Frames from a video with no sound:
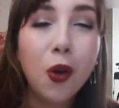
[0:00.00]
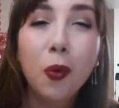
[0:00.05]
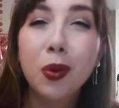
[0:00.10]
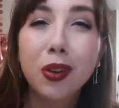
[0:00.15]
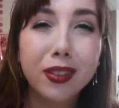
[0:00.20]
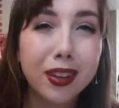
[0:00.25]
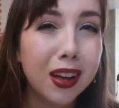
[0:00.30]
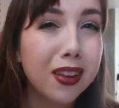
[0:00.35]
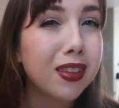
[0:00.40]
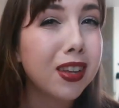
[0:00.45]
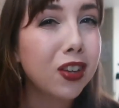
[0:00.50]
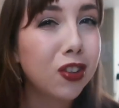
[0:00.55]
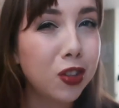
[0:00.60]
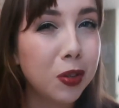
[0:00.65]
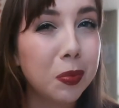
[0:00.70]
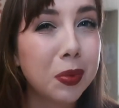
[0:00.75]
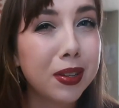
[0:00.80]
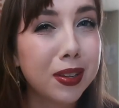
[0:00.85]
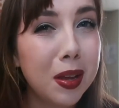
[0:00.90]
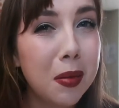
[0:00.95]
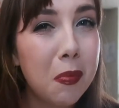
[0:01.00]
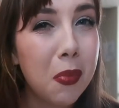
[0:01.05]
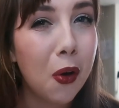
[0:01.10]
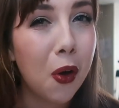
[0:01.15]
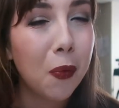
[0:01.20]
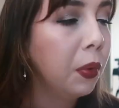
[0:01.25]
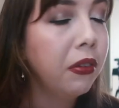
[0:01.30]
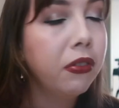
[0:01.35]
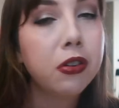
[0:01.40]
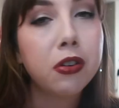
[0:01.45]
which sounds like super
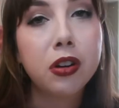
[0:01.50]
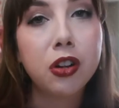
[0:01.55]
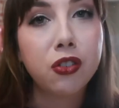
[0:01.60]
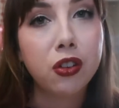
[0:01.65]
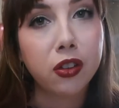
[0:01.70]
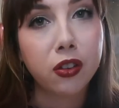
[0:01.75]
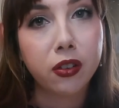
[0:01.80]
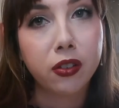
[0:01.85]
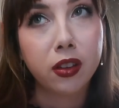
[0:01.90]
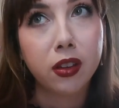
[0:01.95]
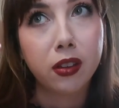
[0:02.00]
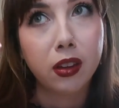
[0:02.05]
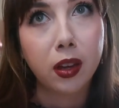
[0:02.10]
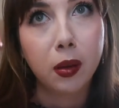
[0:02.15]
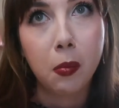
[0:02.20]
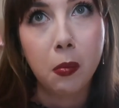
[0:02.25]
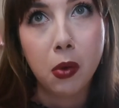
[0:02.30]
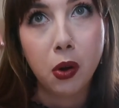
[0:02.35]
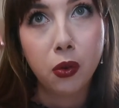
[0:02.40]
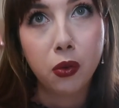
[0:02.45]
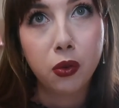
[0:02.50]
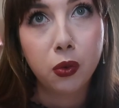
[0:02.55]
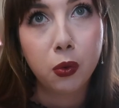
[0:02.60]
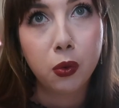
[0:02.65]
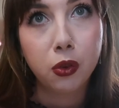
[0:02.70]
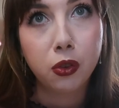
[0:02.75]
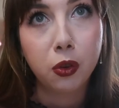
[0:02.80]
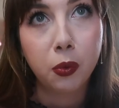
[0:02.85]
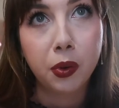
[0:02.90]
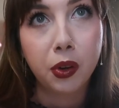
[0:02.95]
simple. We've known each other since like middle
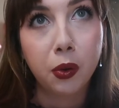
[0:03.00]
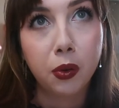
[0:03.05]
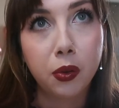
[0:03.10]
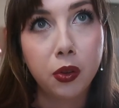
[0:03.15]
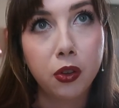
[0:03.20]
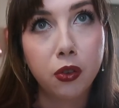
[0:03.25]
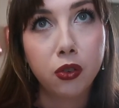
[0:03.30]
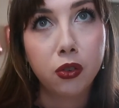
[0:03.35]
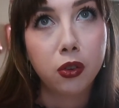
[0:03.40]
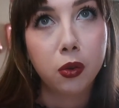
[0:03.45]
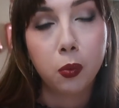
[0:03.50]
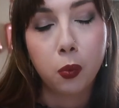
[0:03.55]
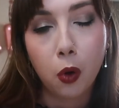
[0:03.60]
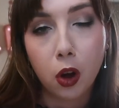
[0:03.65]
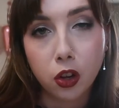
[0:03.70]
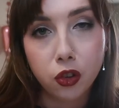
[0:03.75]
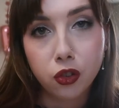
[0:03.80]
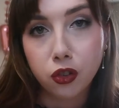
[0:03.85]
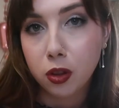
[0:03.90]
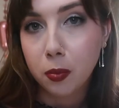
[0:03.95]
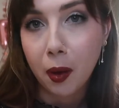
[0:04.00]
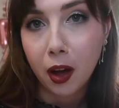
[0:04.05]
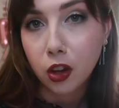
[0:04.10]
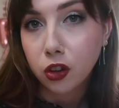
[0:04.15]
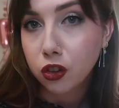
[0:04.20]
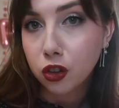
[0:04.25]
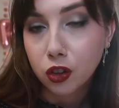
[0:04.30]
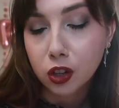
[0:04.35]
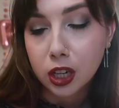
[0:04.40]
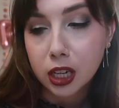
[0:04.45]
school, so we used to watch The
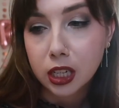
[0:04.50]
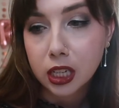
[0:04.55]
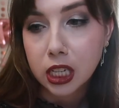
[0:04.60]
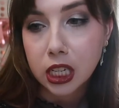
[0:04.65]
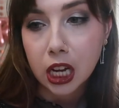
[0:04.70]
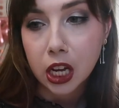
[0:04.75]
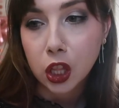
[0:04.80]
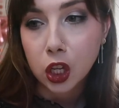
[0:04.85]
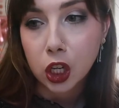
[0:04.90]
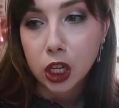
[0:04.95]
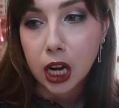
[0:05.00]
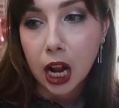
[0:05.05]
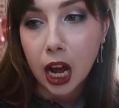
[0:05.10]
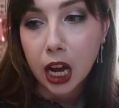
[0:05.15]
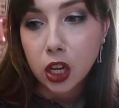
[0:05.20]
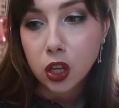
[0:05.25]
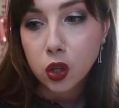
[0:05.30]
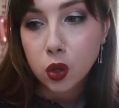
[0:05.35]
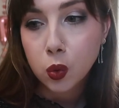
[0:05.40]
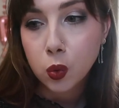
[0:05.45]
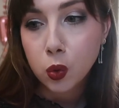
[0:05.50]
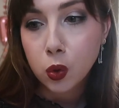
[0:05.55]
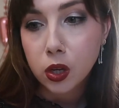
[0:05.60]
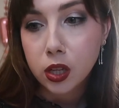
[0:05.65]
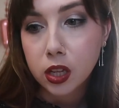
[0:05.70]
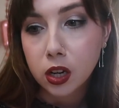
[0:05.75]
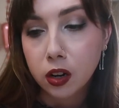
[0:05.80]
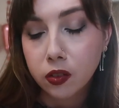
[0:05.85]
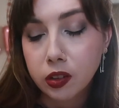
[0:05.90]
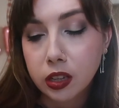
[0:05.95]
Bachelor together in high school,
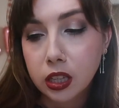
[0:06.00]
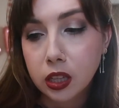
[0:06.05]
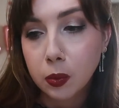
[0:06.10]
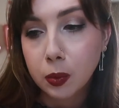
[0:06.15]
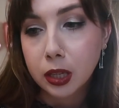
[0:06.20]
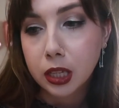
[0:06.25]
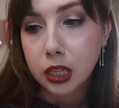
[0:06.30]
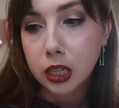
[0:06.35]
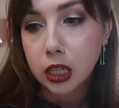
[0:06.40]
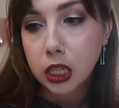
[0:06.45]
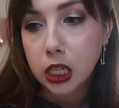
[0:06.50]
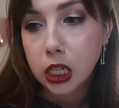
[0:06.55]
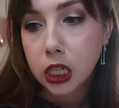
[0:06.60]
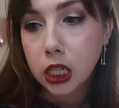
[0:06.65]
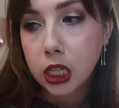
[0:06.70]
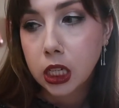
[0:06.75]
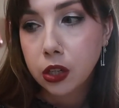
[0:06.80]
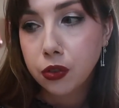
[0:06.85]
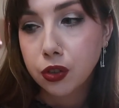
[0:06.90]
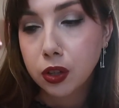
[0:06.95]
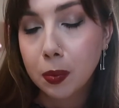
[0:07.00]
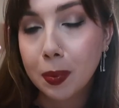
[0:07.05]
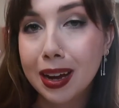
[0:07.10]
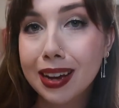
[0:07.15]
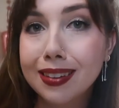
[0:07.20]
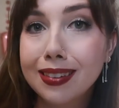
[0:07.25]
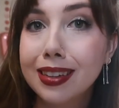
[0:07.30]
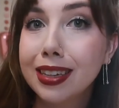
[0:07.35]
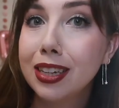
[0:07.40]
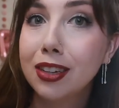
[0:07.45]
and then obviously we didn't for the
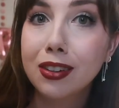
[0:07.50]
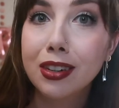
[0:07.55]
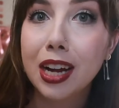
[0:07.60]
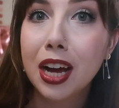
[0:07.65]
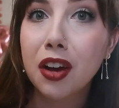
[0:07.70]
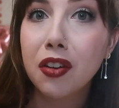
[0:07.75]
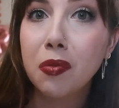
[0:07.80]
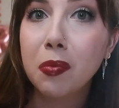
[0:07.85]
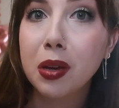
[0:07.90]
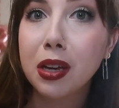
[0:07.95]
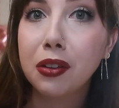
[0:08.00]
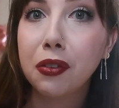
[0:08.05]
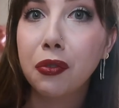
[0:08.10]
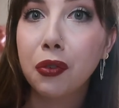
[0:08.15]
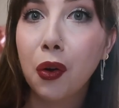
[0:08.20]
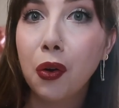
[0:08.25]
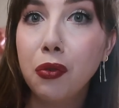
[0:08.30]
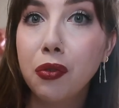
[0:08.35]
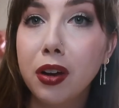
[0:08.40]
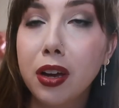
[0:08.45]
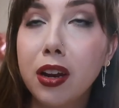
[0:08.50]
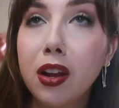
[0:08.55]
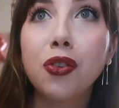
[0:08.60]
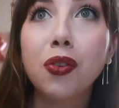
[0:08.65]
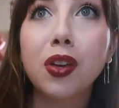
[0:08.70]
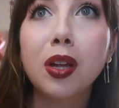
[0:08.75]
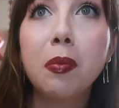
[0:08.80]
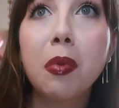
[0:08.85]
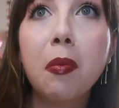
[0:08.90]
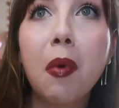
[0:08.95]
past like year and a half because of COVID.
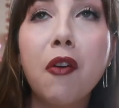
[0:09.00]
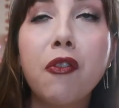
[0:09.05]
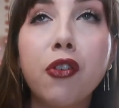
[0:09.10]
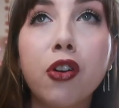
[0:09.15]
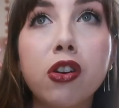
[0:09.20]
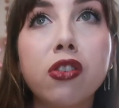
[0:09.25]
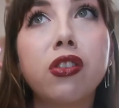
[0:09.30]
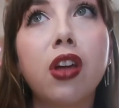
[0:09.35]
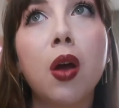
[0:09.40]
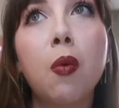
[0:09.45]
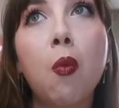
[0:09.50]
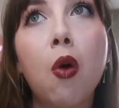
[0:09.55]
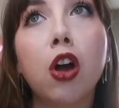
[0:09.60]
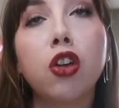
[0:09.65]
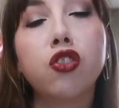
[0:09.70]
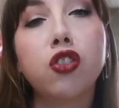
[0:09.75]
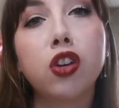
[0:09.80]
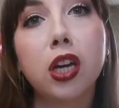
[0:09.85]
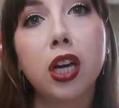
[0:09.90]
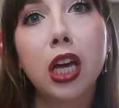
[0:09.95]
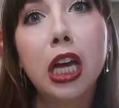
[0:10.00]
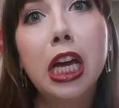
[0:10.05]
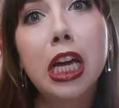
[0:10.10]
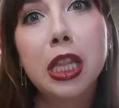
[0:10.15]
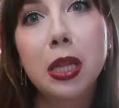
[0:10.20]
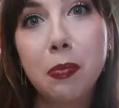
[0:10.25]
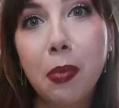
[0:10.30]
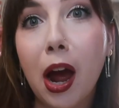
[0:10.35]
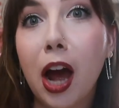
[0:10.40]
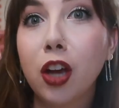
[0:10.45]
It's gonna be my first time watching
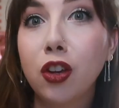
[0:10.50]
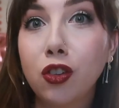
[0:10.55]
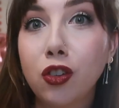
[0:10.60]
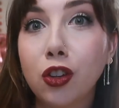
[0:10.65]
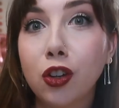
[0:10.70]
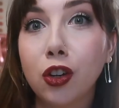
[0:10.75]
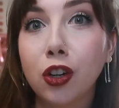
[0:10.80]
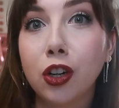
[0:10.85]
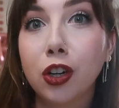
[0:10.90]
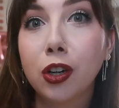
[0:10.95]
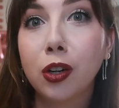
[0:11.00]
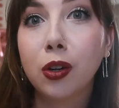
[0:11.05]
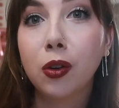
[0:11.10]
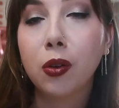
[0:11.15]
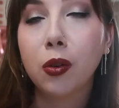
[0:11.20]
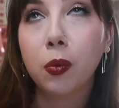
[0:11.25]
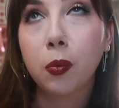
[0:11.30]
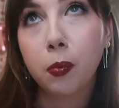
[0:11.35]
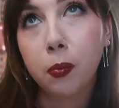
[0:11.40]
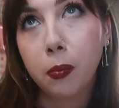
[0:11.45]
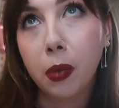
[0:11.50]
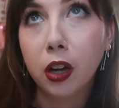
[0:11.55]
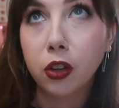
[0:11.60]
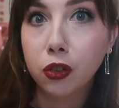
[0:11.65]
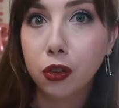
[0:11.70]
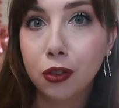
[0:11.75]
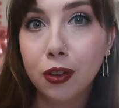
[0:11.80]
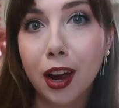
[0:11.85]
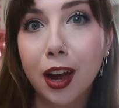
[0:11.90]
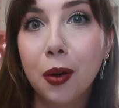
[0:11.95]
The
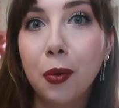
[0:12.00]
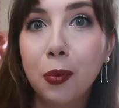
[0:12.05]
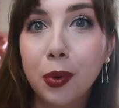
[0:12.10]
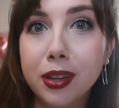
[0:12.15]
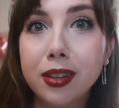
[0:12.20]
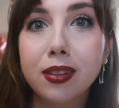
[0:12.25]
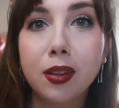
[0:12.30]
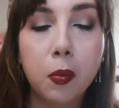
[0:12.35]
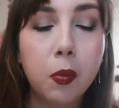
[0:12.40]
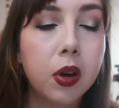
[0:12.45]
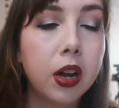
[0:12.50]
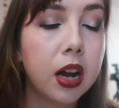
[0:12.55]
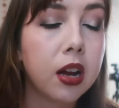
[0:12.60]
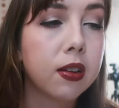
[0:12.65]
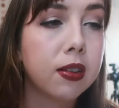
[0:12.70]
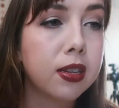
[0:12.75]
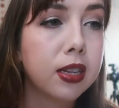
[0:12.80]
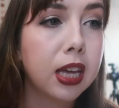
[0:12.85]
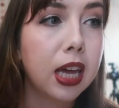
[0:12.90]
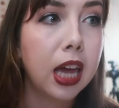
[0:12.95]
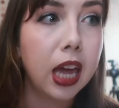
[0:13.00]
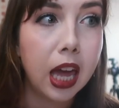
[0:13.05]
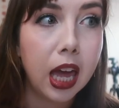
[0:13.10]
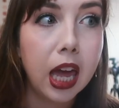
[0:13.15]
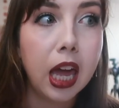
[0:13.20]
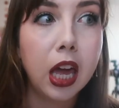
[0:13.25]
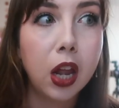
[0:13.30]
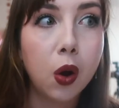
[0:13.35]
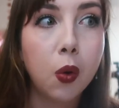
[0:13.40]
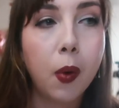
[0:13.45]
Bachelorette with someone else
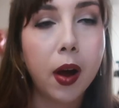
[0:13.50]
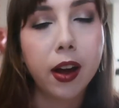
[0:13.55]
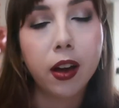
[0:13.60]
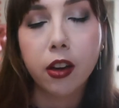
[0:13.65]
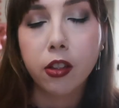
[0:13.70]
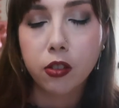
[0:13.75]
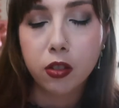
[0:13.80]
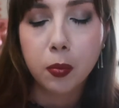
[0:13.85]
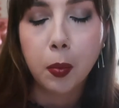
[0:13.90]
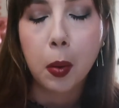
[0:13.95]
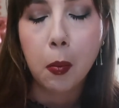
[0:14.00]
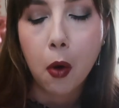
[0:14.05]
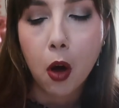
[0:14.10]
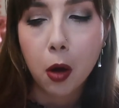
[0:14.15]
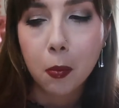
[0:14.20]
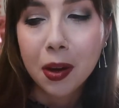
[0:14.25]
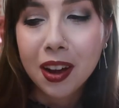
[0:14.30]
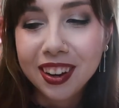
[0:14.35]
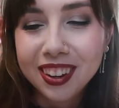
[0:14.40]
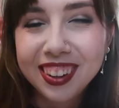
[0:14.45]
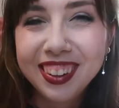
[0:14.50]
in a while other than my mom.